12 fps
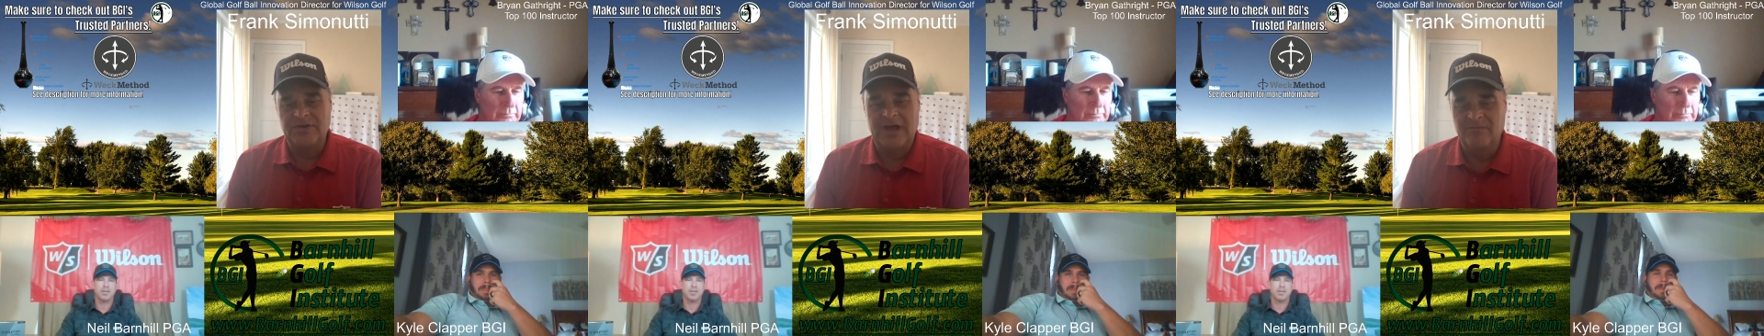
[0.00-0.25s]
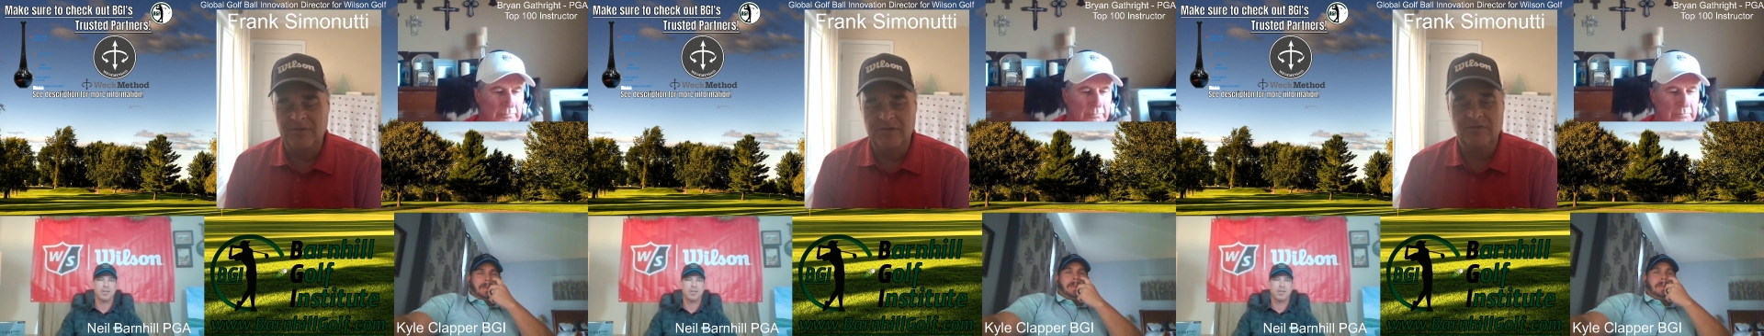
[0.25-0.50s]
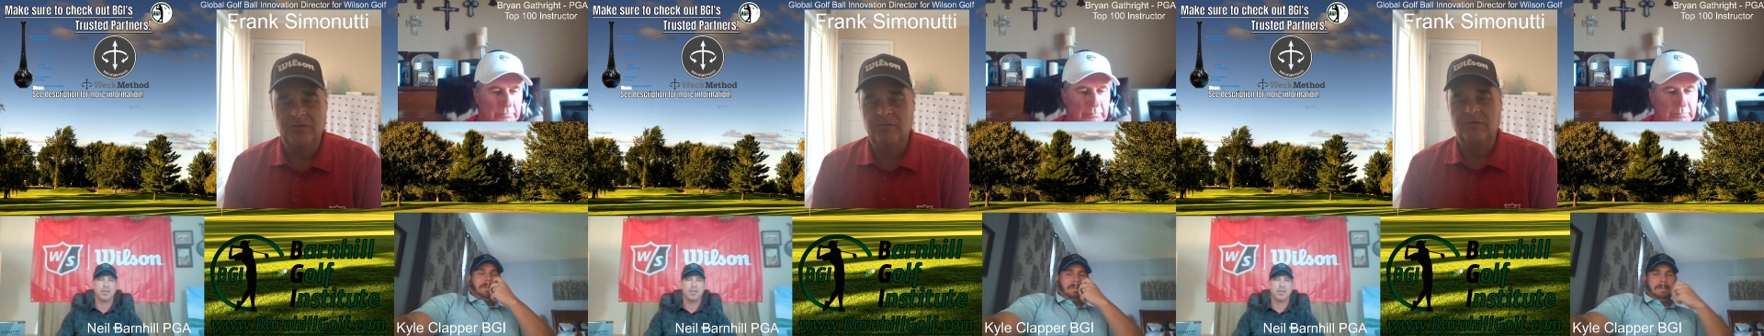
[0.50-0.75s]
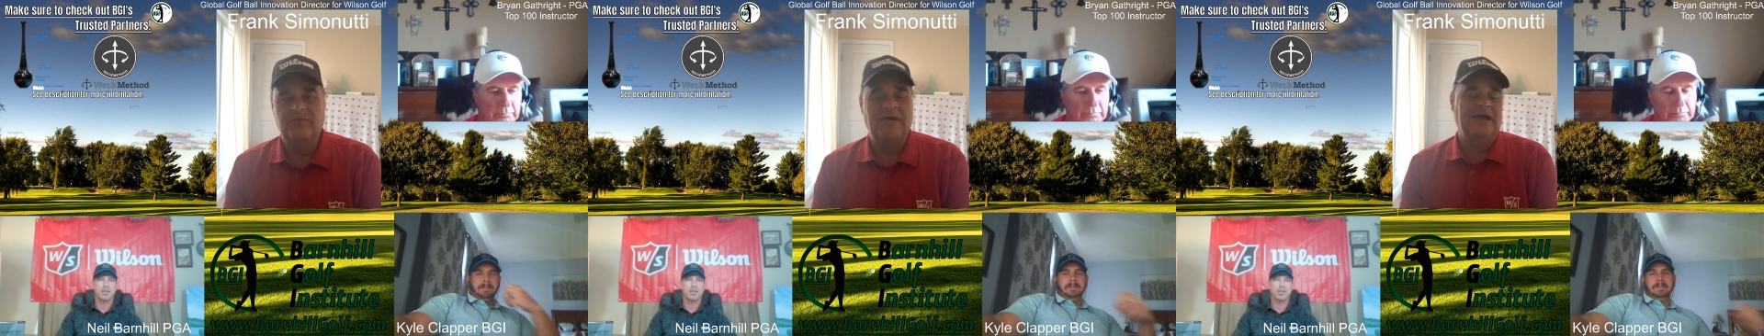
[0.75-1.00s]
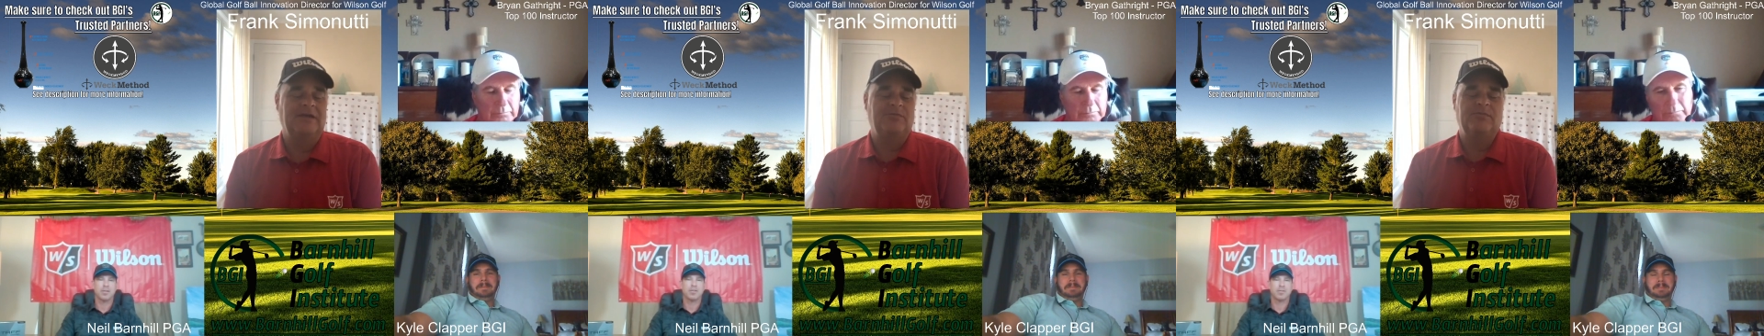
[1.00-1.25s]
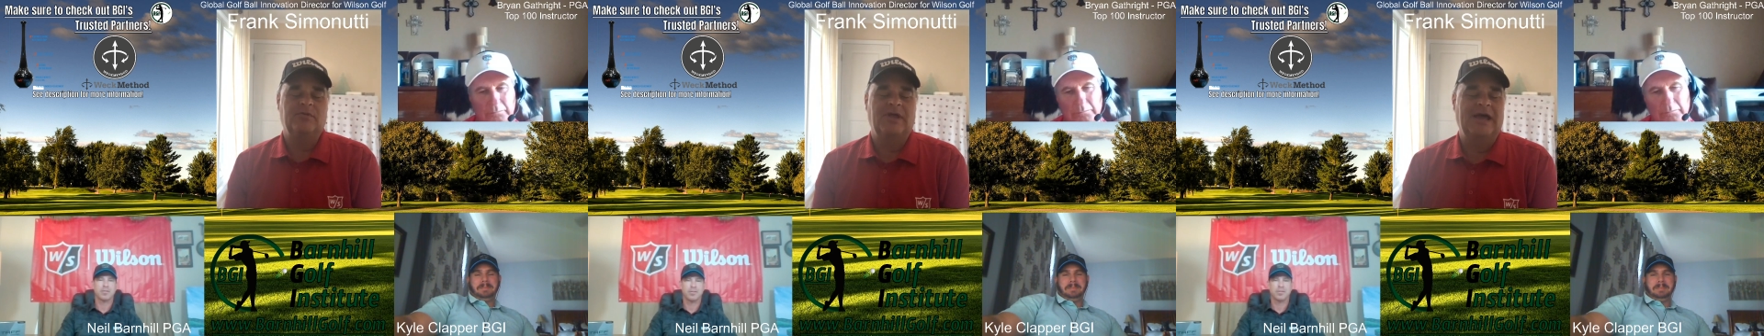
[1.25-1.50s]
Obviously, We've had
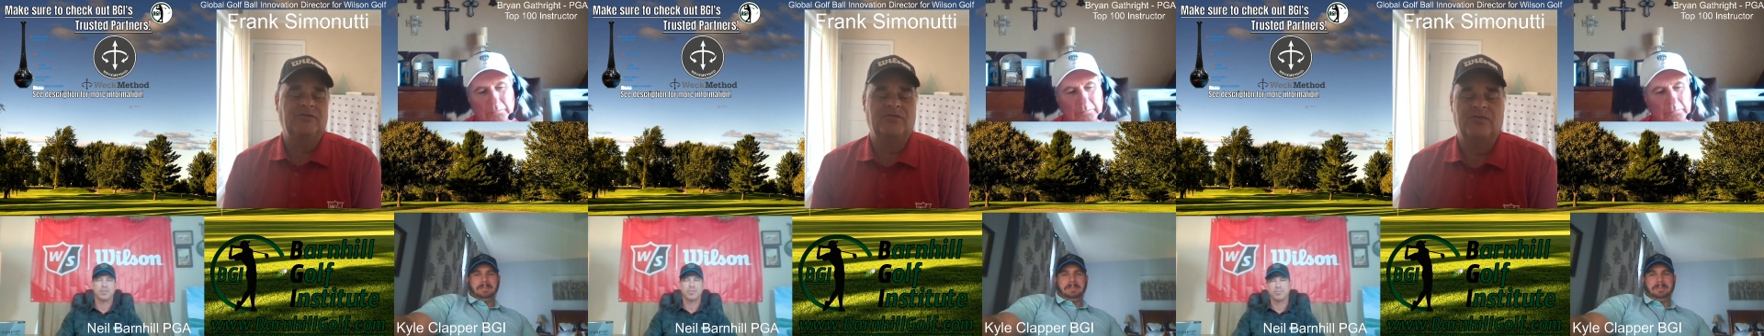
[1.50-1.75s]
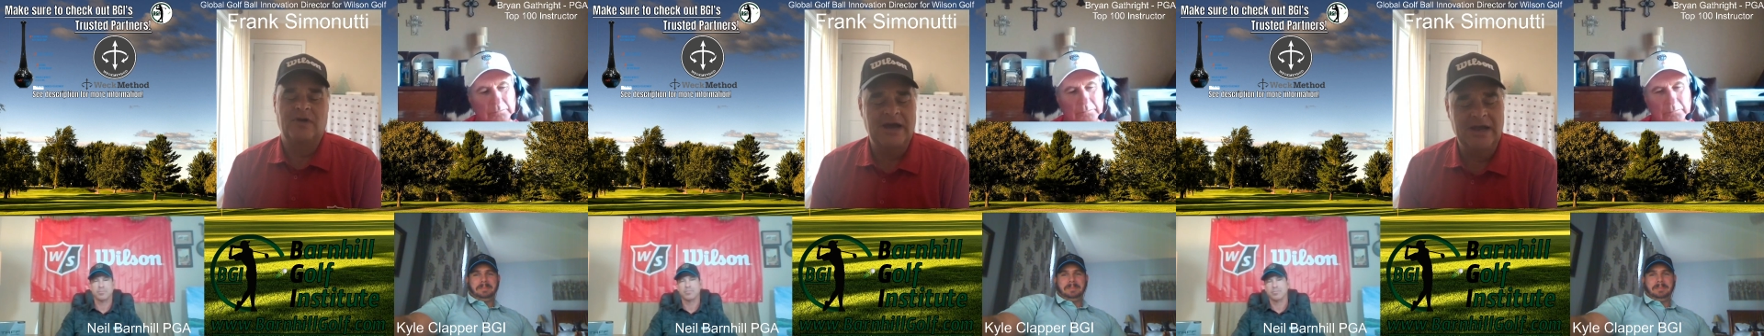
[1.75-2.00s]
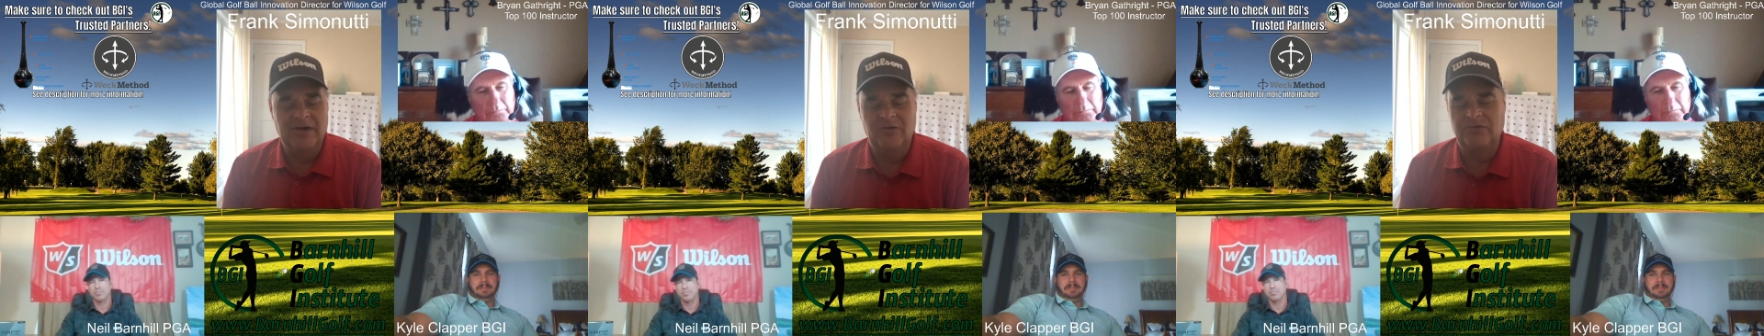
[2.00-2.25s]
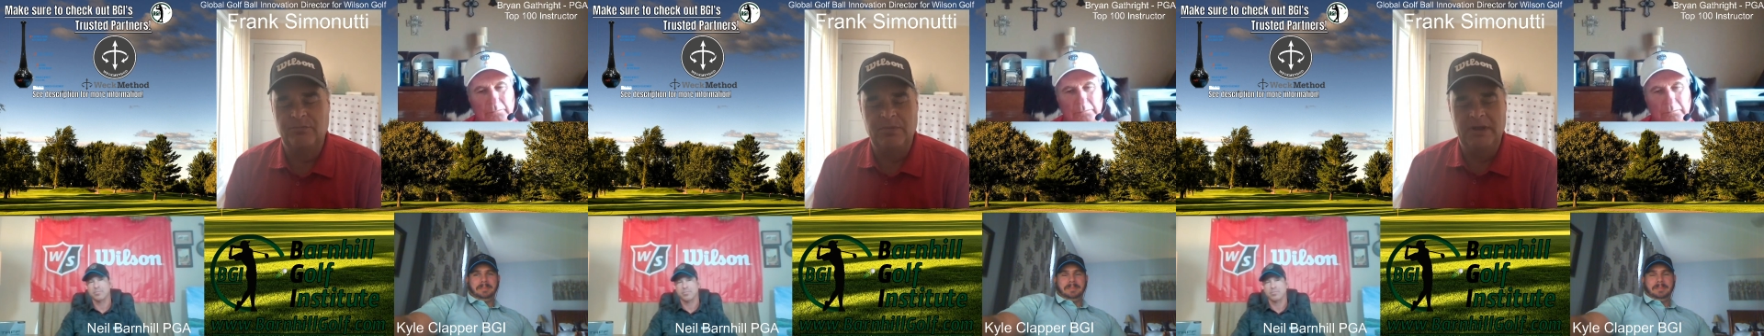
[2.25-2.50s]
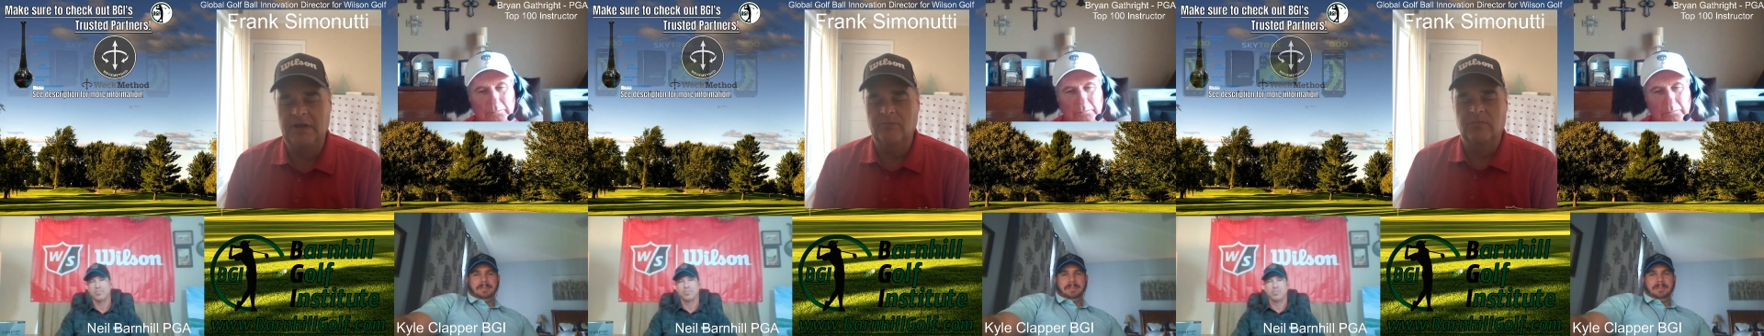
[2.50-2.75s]
people ask for higher spinning